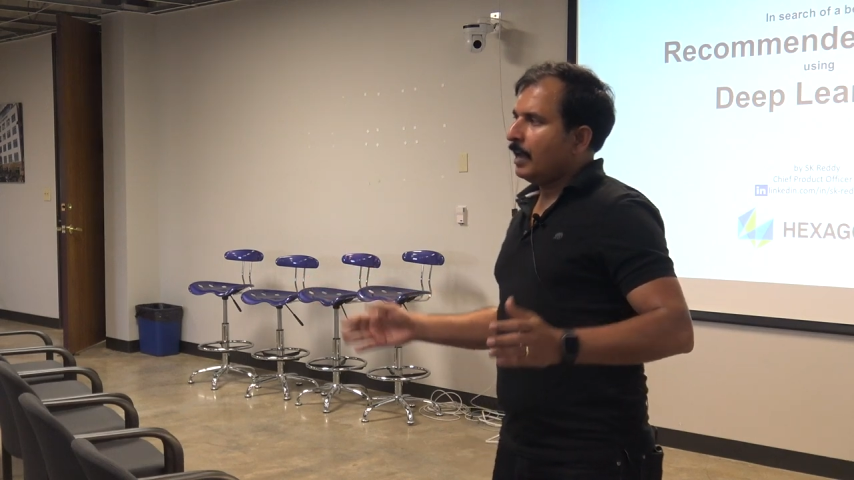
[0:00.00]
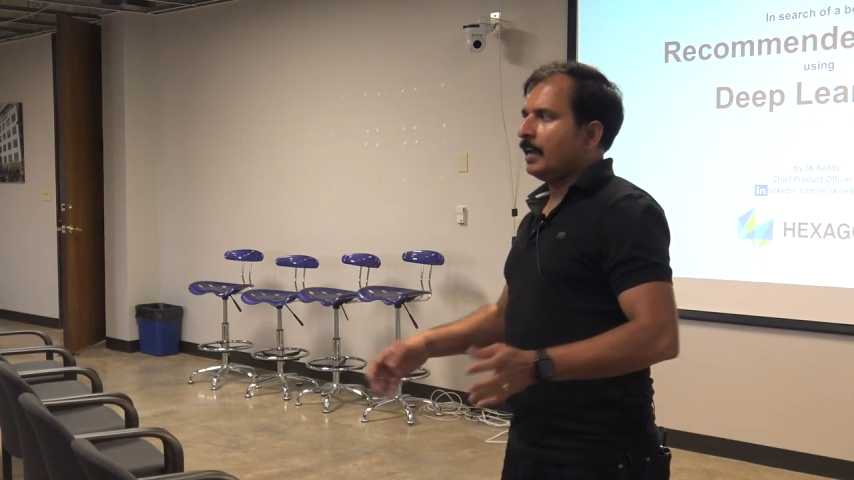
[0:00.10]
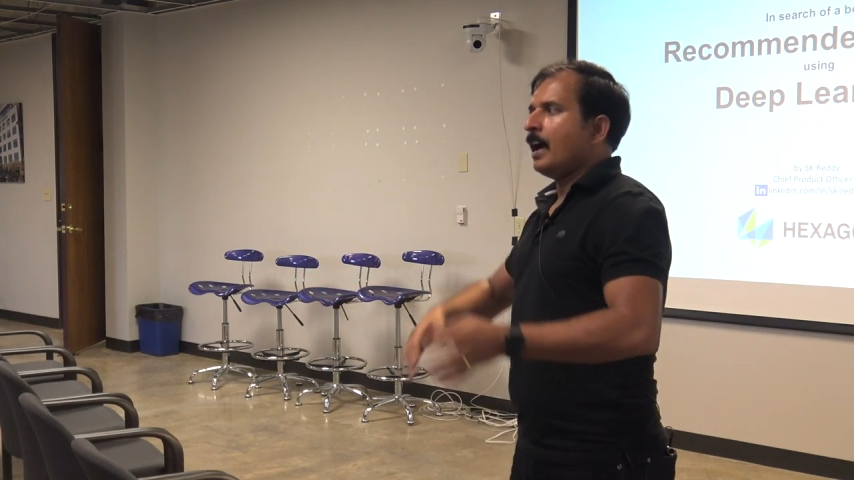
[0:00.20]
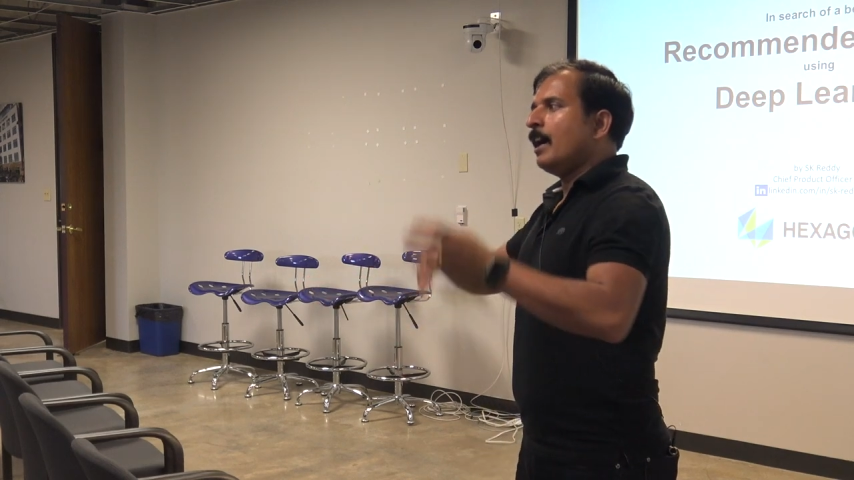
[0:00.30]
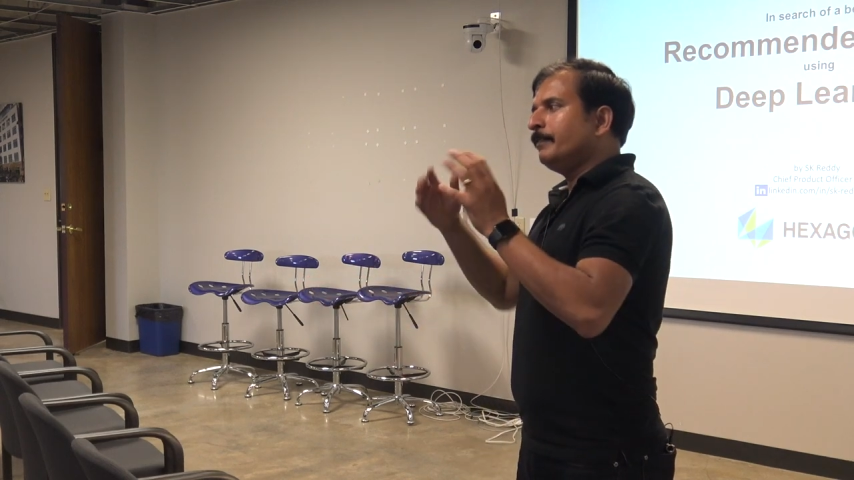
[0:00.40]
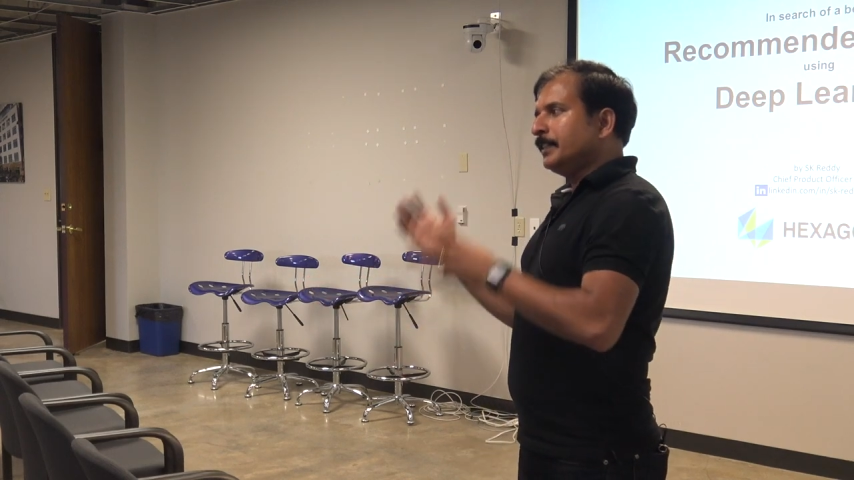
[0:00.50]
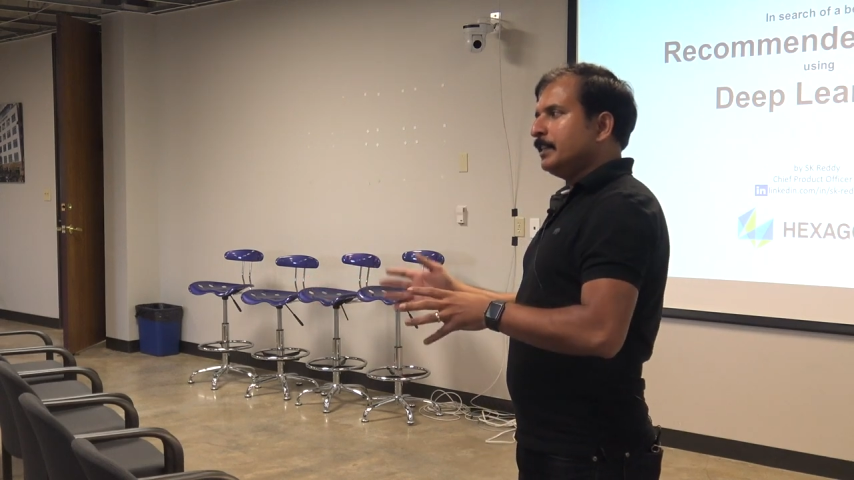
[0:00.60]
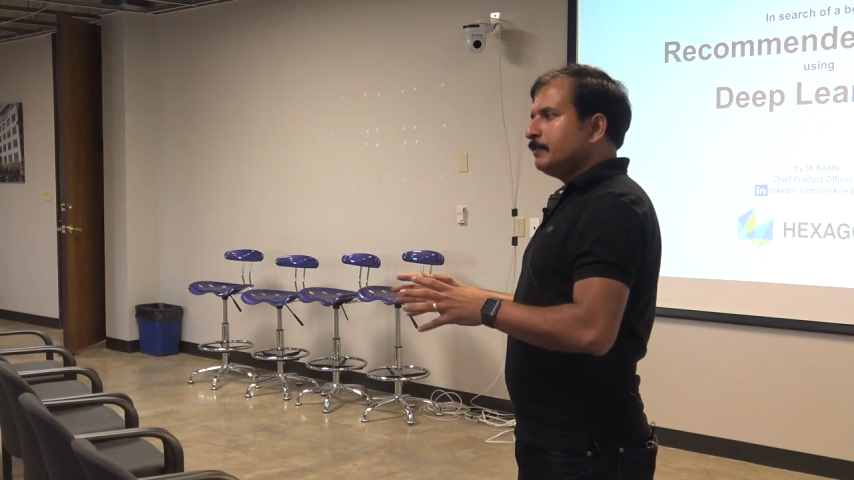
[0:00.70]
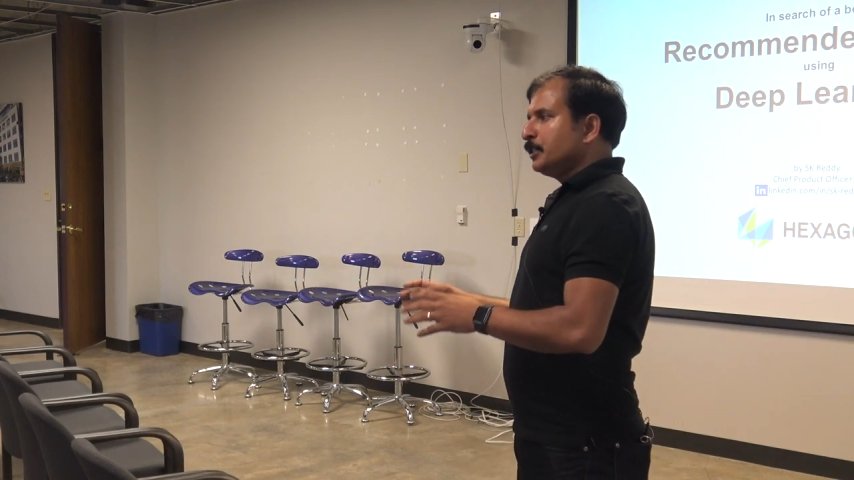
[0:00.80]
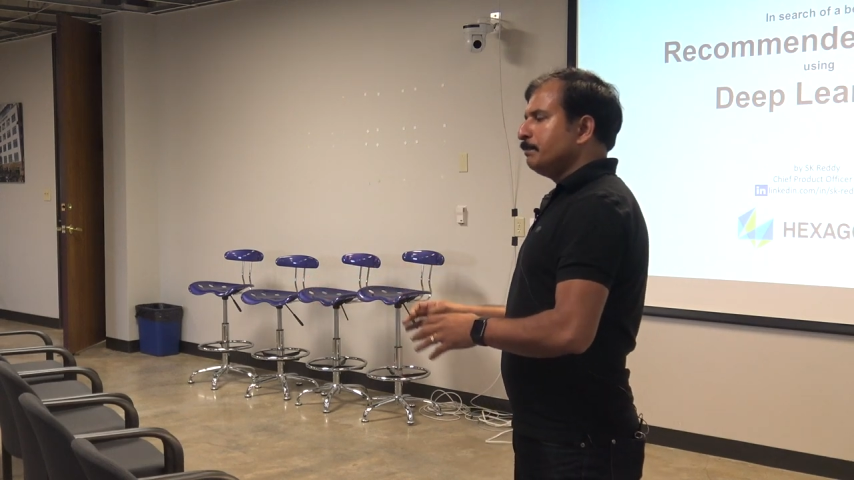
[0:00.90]
and after
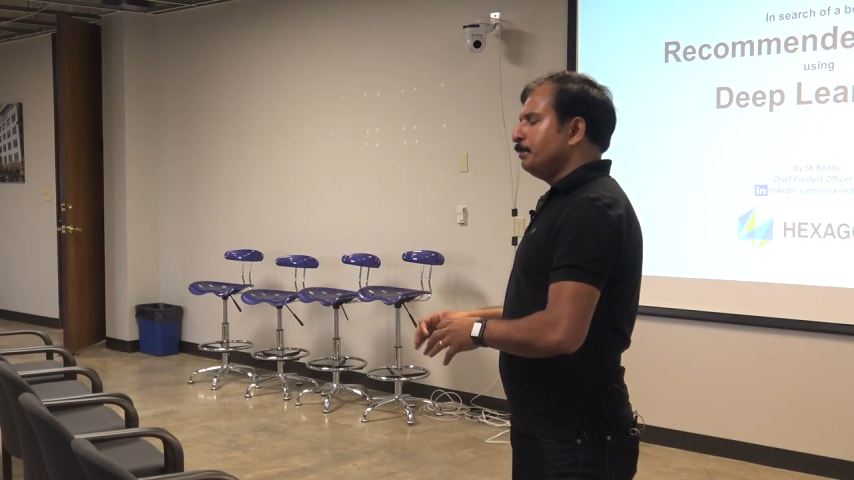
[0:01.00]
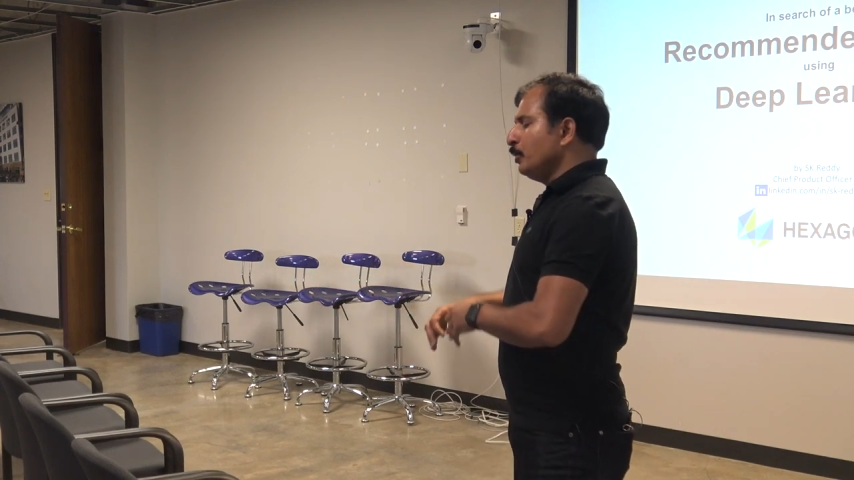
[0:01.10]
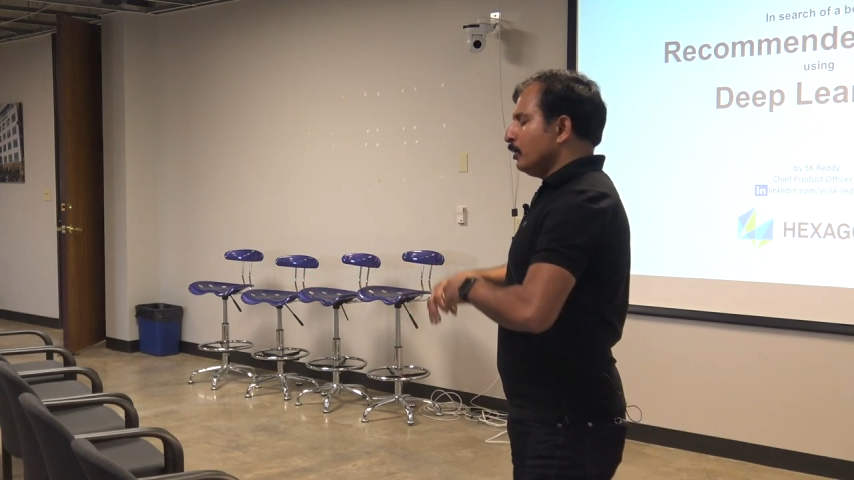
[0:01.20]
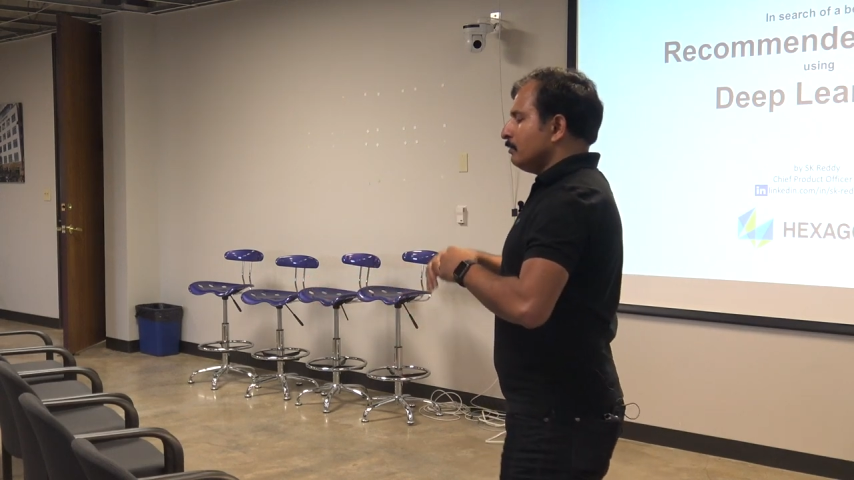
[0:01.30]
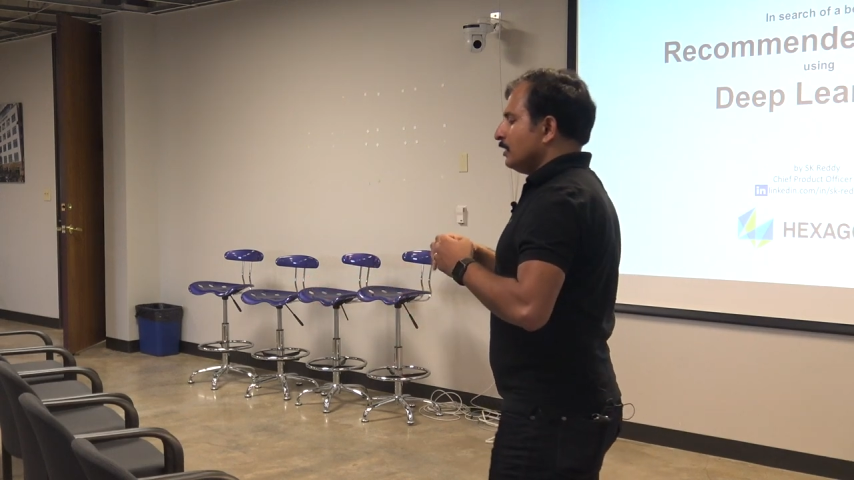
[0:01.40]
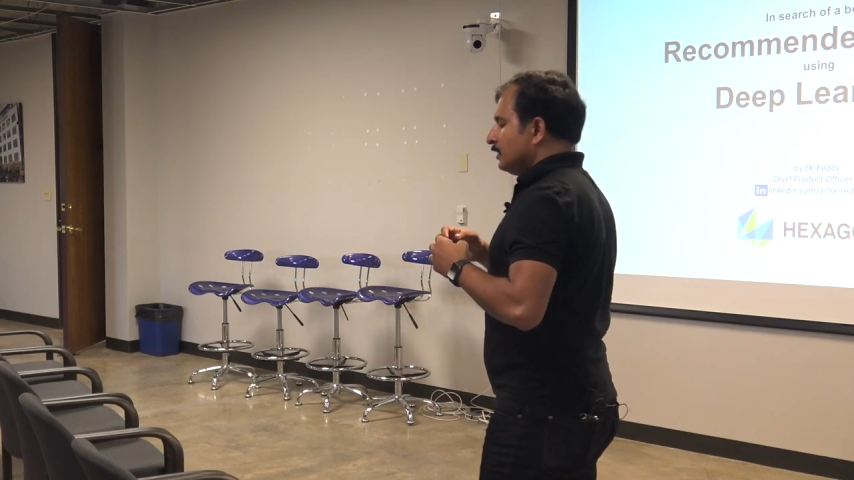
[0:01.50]
that it was a pure